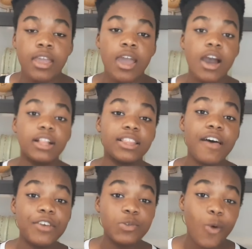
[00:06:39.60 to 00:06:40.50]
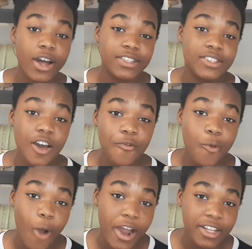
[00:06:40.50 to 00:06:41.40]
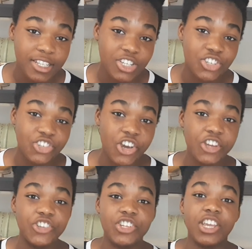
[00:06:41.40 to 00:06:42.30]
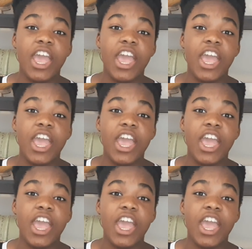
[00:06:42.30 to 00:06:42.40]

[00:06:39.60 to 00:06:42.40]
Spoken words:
11 watts of wireless charging,